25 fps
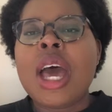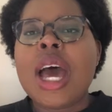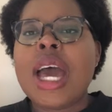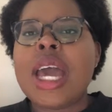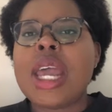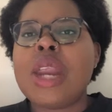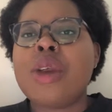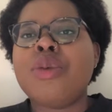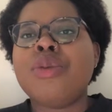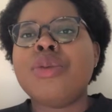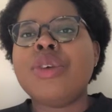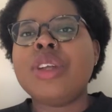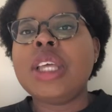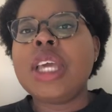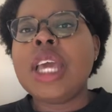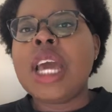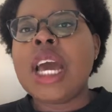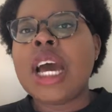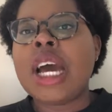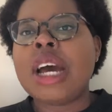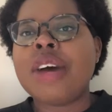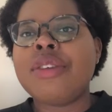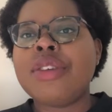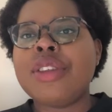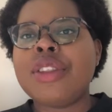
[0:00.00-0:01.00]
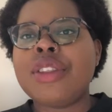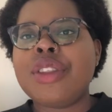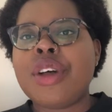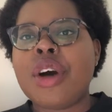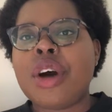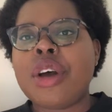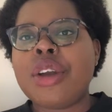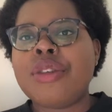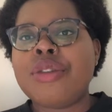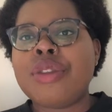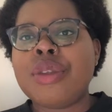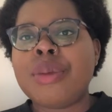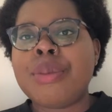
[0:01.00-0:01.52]
I don't really have a
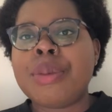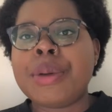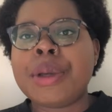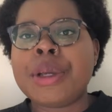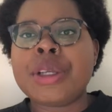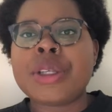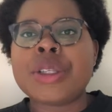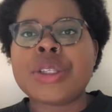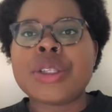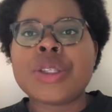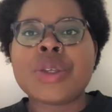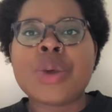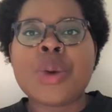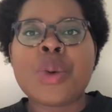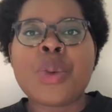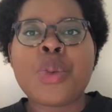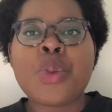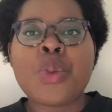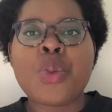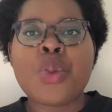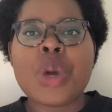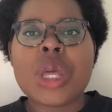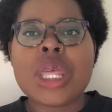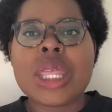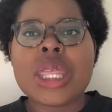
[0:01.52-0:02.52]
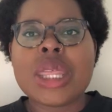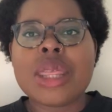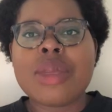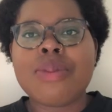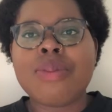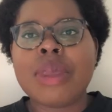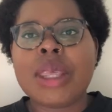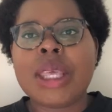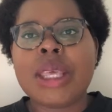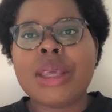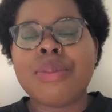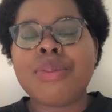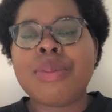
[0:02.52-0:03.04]
lot of the books with
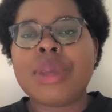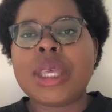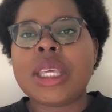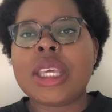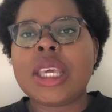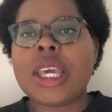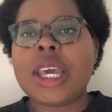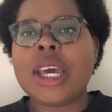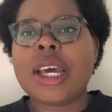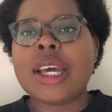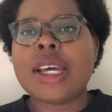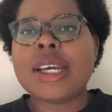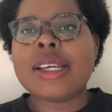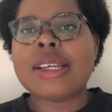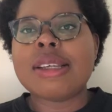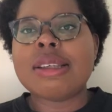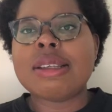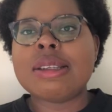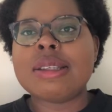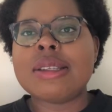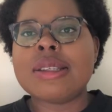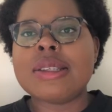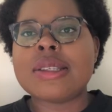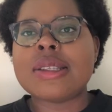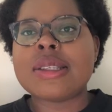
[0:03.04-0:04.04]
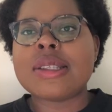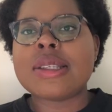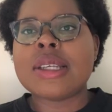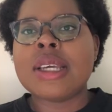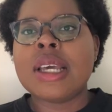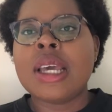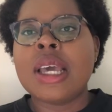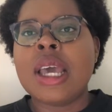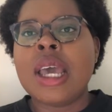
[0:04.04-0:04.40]
me because